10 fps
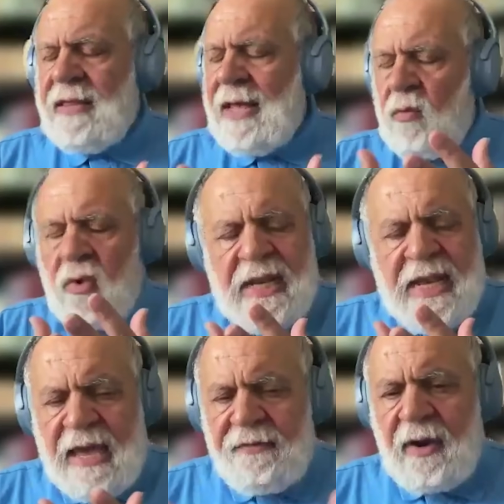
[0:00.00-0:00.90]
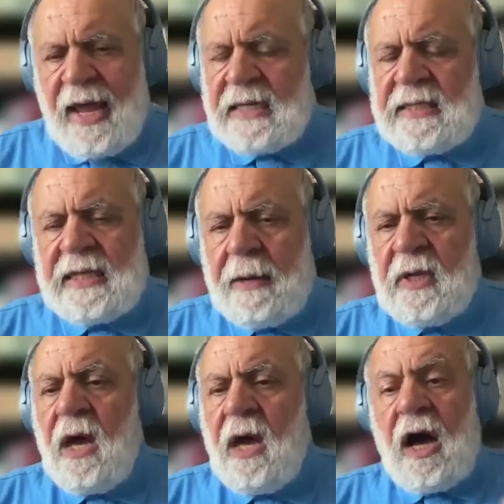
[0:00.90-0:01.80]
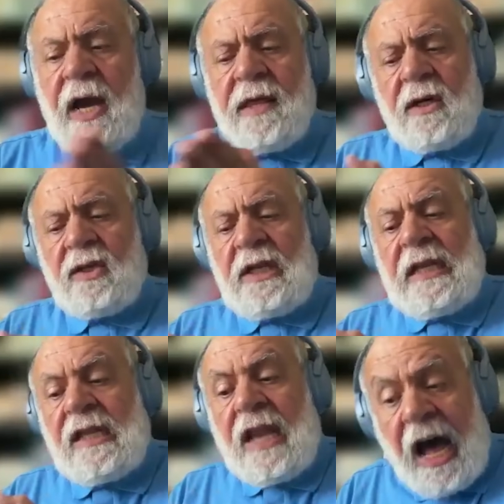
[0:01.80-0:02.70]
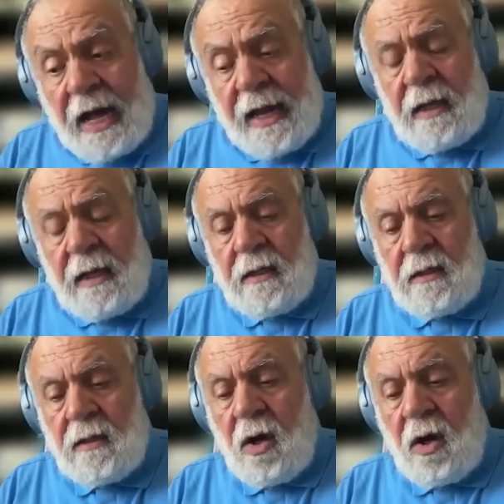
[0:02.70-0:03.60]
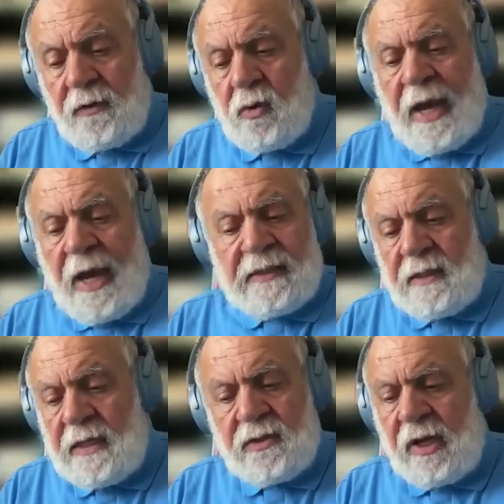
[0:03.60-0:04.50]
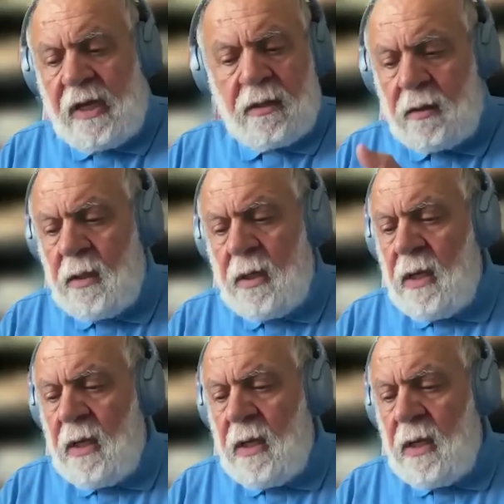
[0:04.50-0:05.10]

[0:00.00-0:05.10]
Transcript: that will never accept either the lie of US, Israel